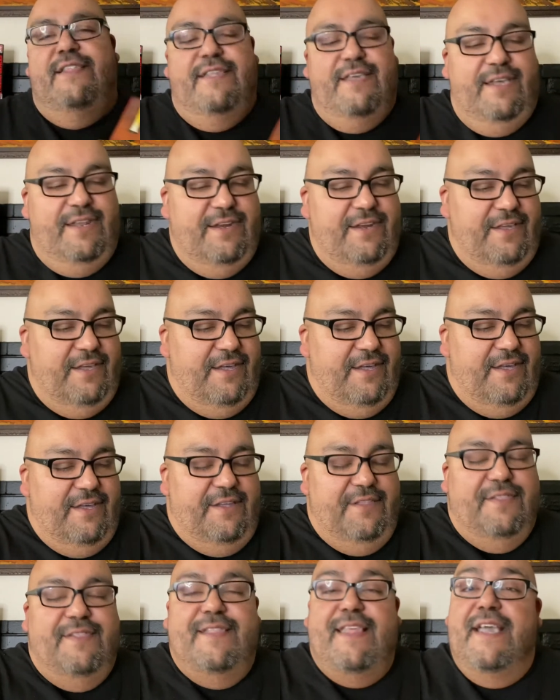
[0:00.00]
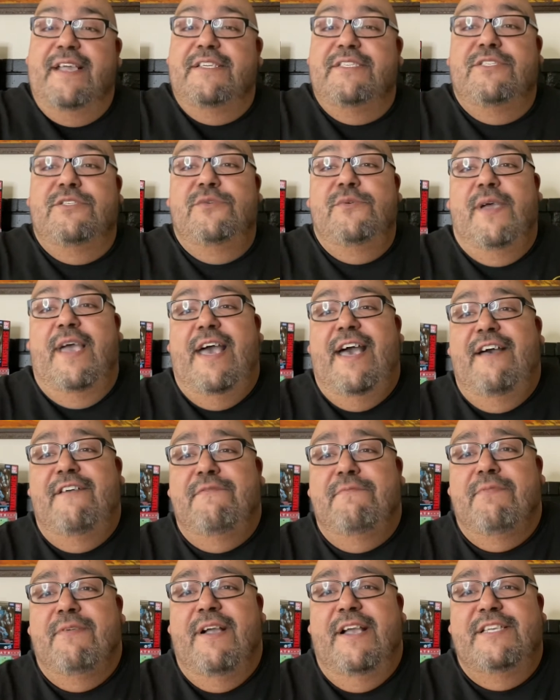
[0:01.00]
then uh, thanks to
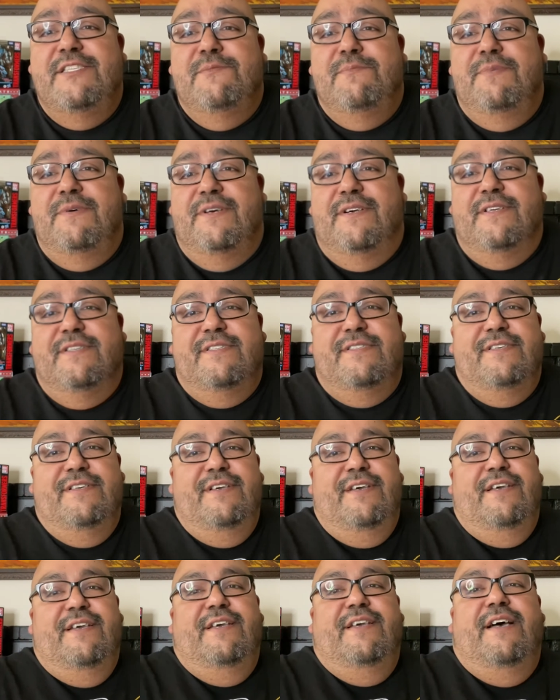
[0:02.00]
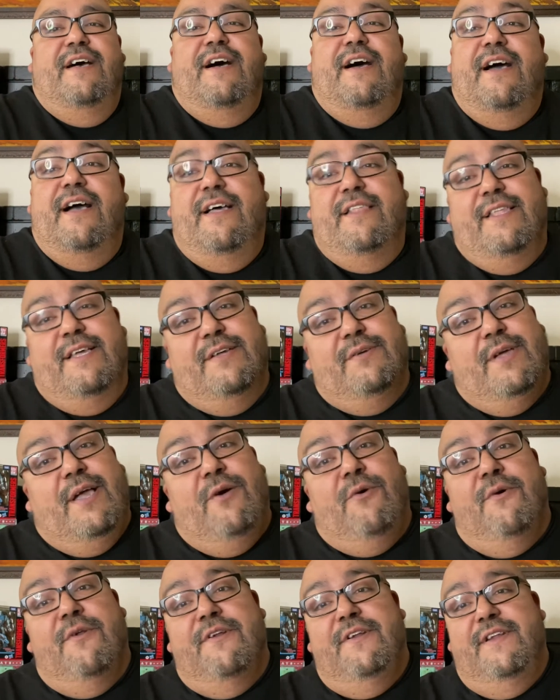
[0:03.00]
Half Price Books, uh, like I
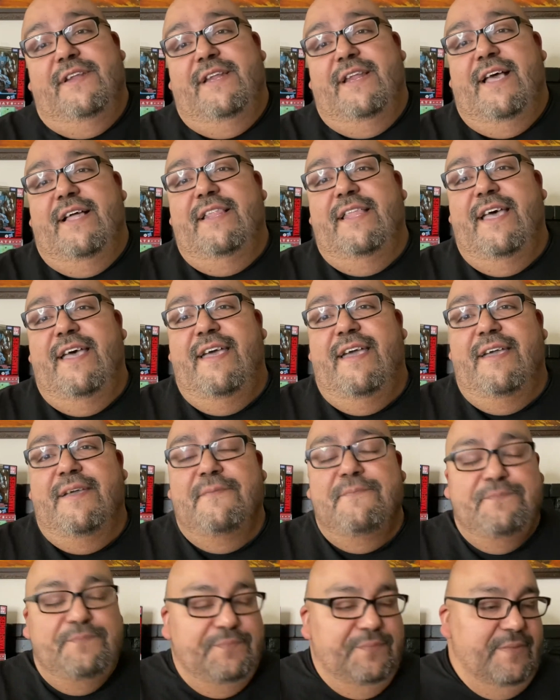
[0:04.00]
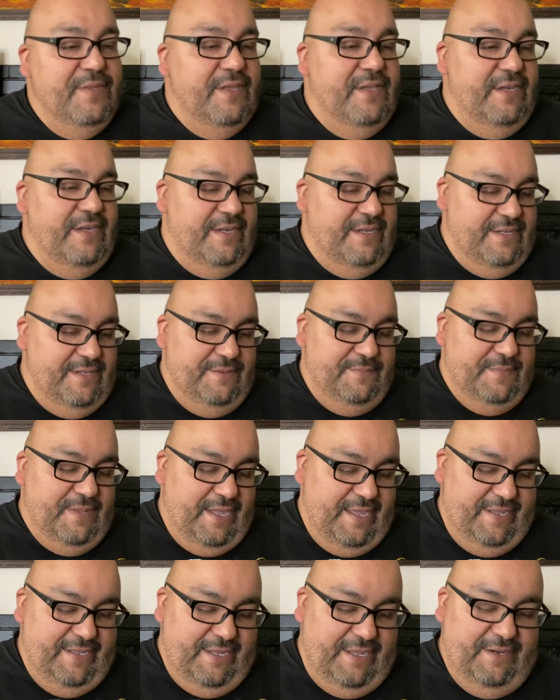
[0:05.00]
ordered in L A, um,
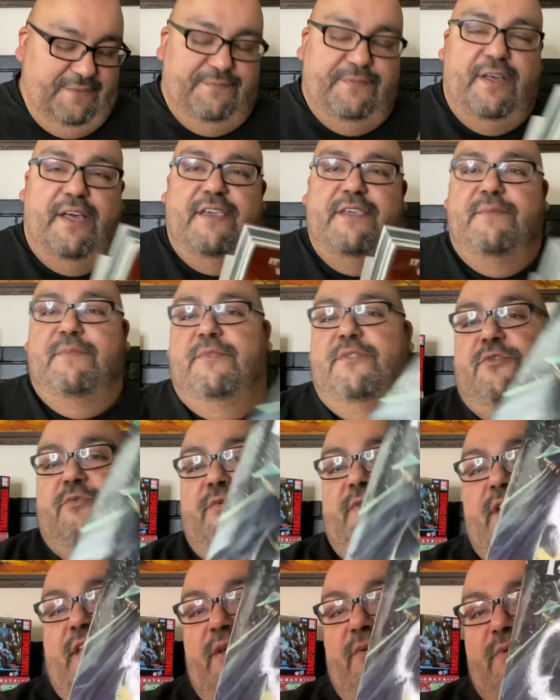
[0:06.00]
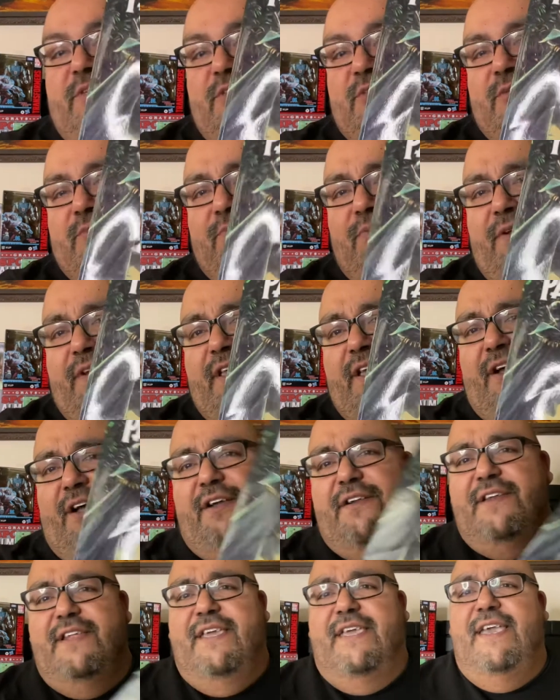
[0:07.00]
I got volume three, which was pretty
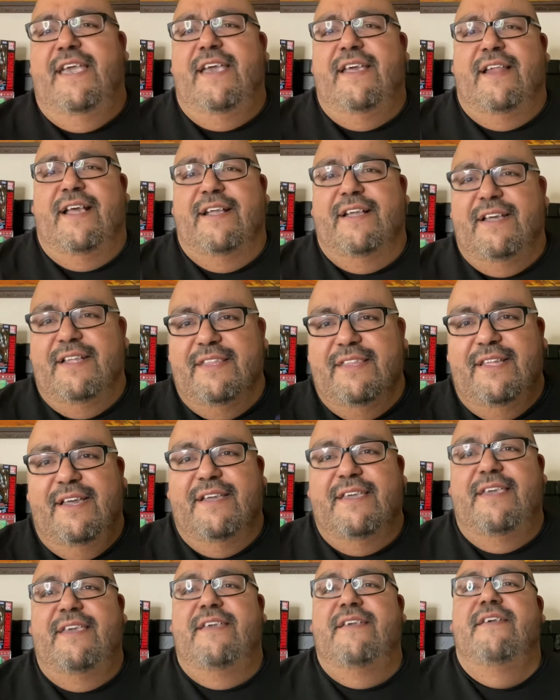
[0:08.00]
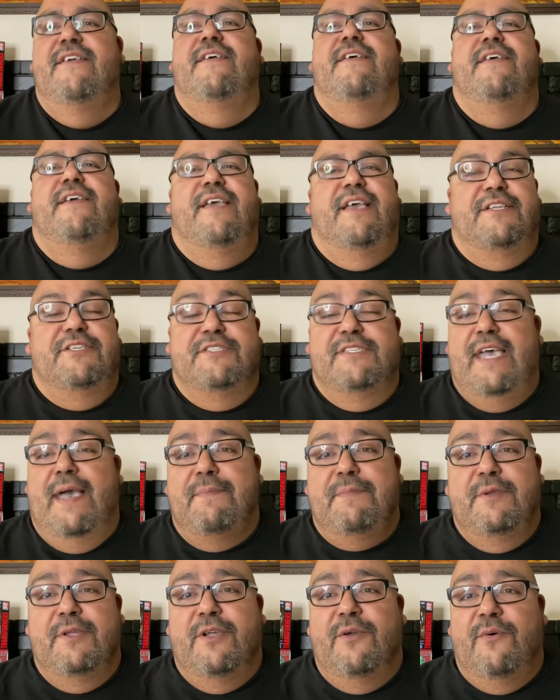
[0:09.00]
hard to get. I got lucky and just
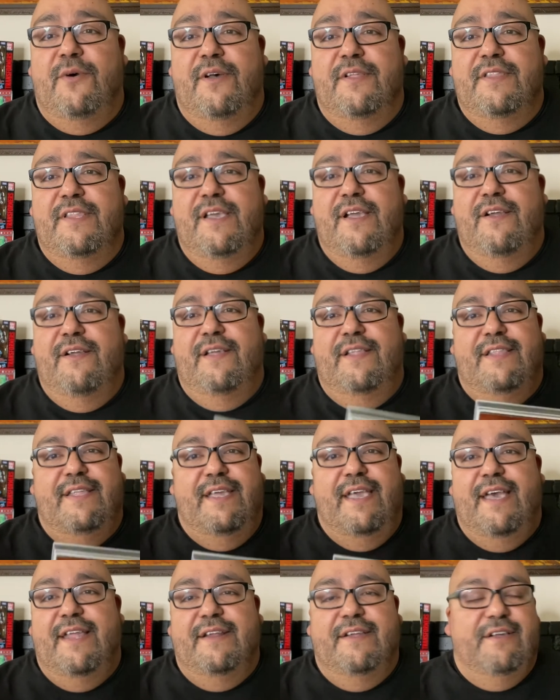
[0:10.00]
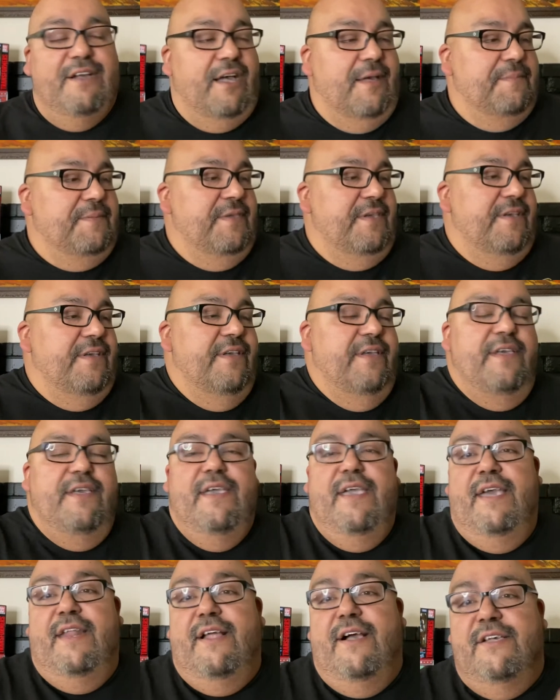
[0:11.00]
happened to go on there and they had a copy.
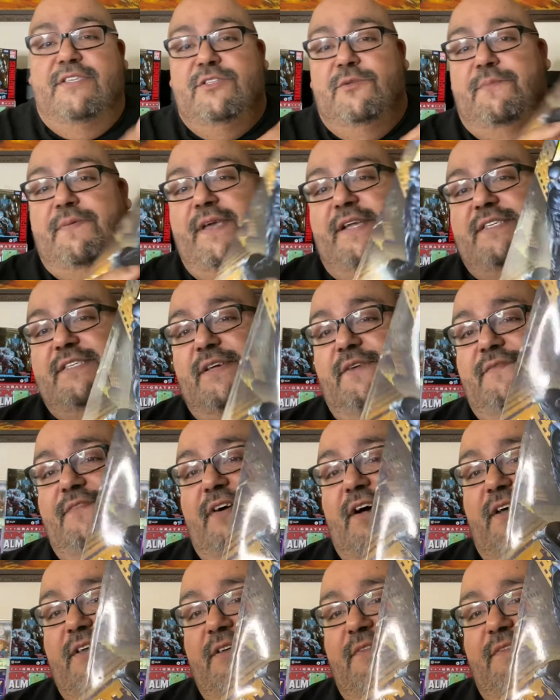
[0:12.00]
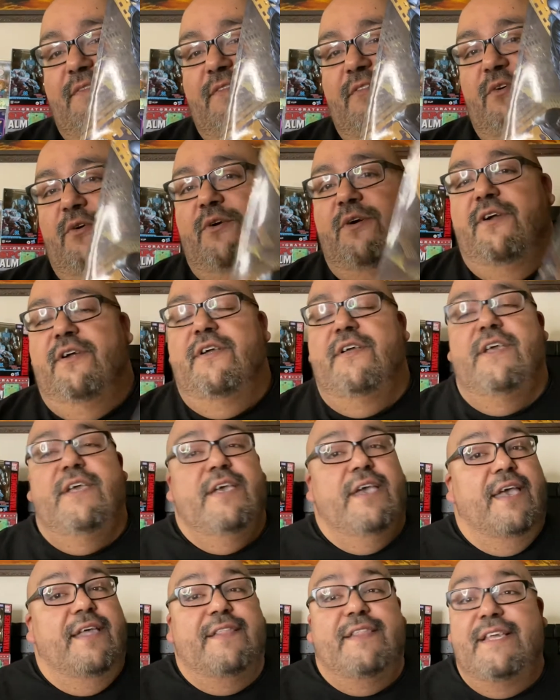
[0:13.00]
And I also picked up volume four.
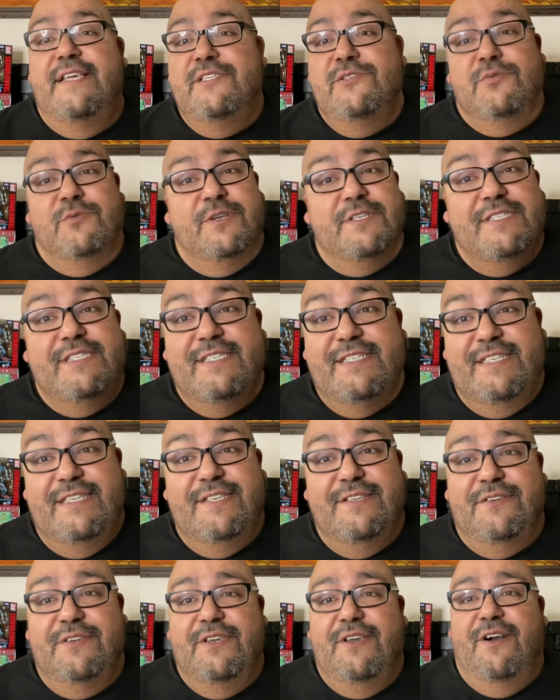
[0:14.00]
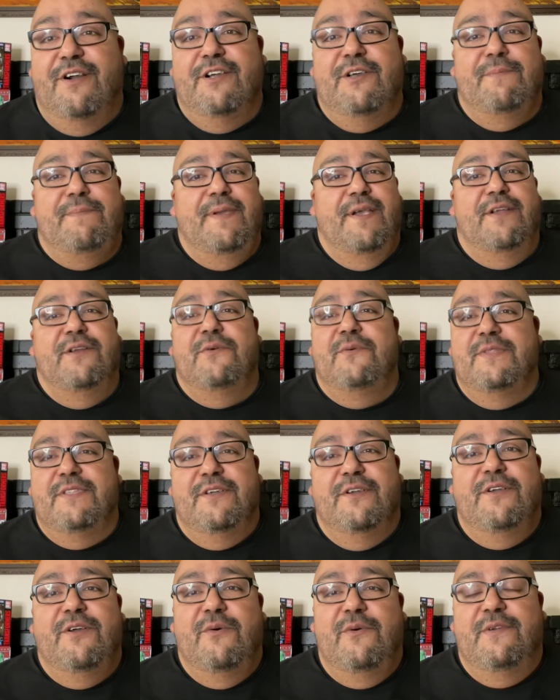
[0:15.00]
And these were steal, y'all, compared to what
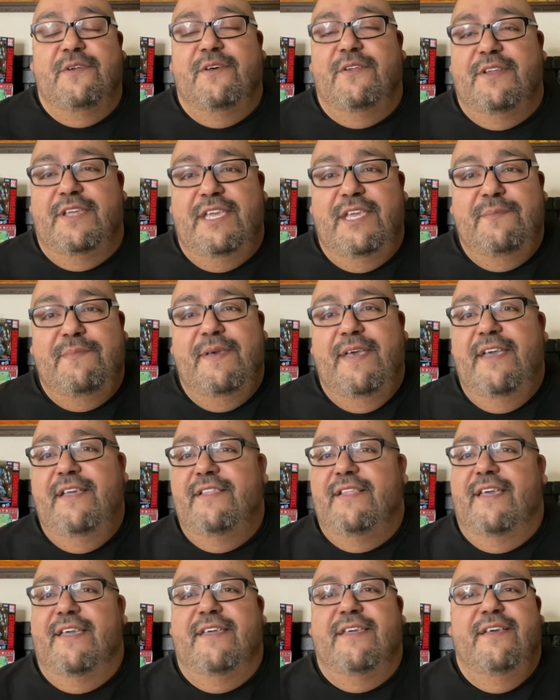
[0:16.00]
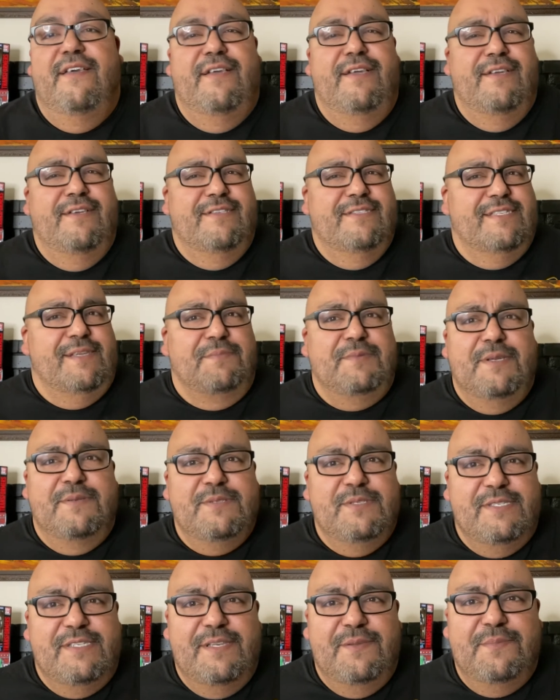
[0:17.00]
they're going on eBay. Like, sometimes
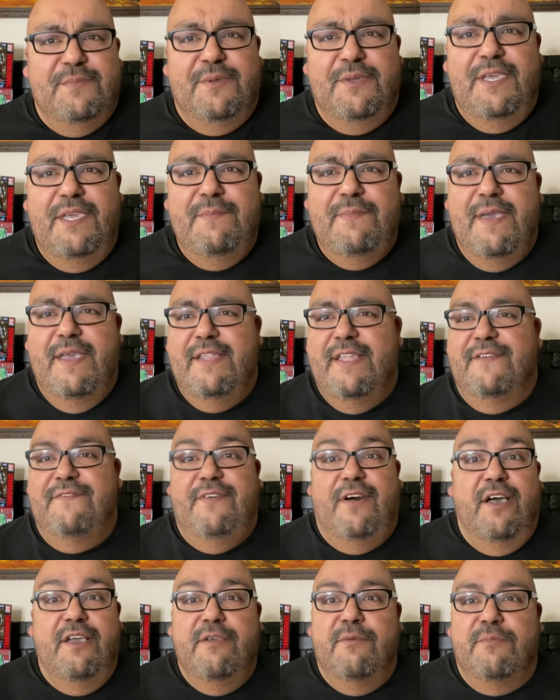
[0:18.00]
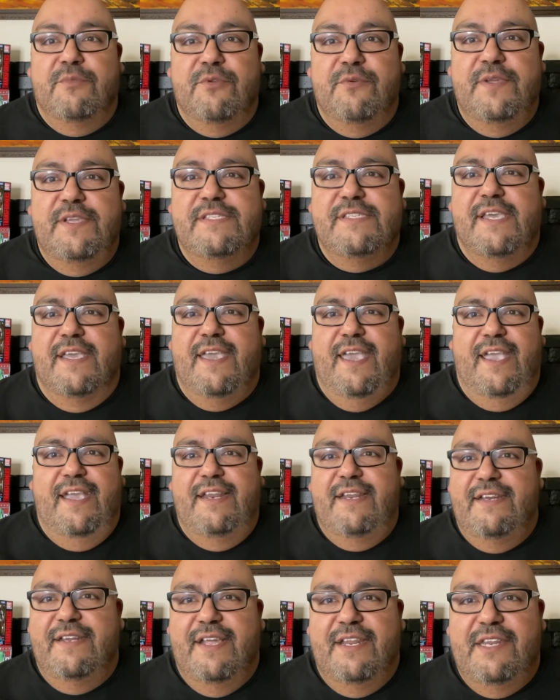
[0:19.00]
I see them on eBay, like volume three is like
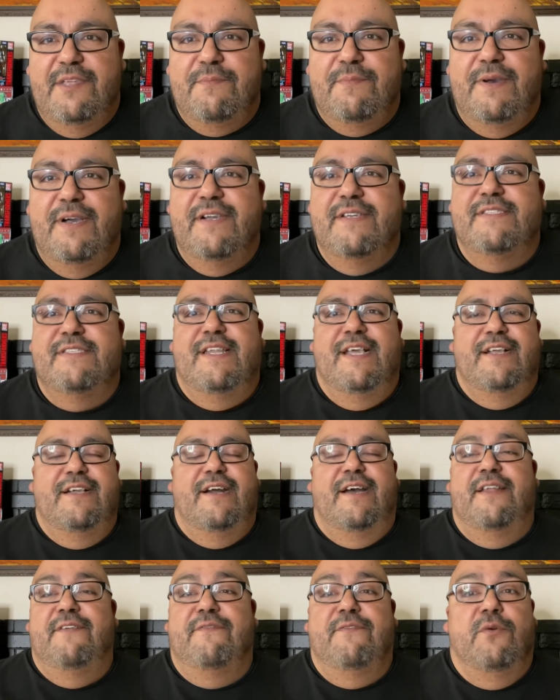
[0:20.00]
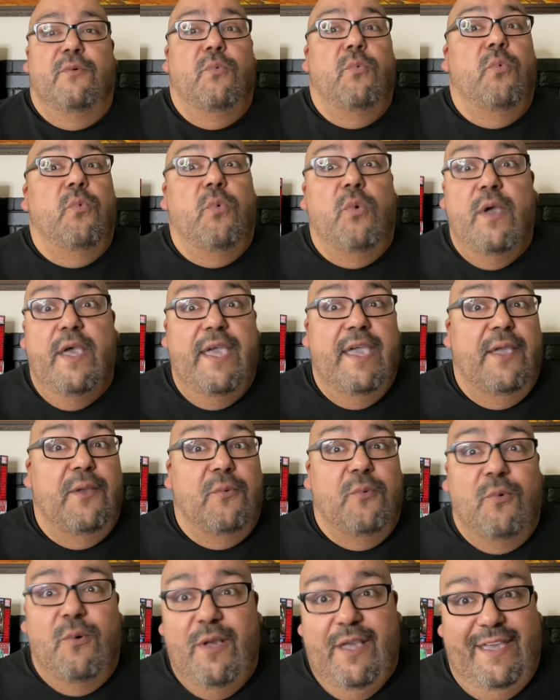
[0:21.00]
eighty, ninety bucks, and I got it for way,
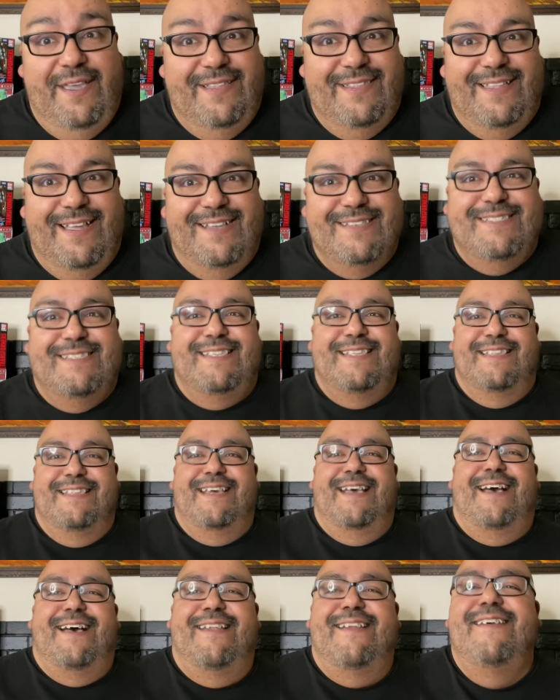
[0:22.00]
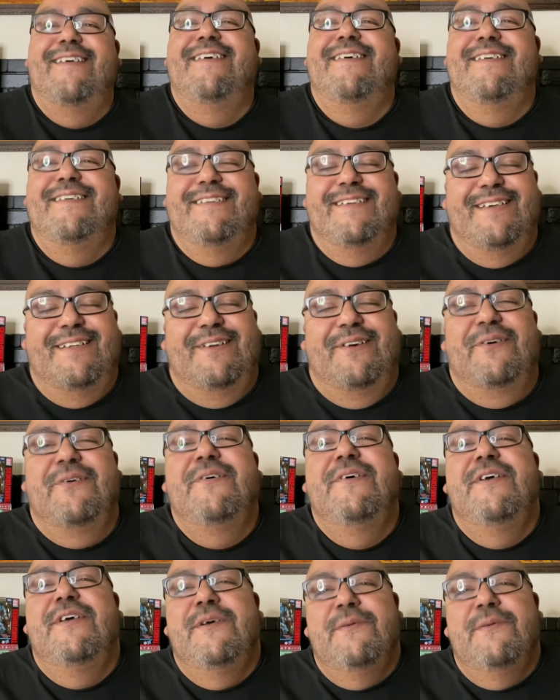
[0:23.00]
way less than that, you know.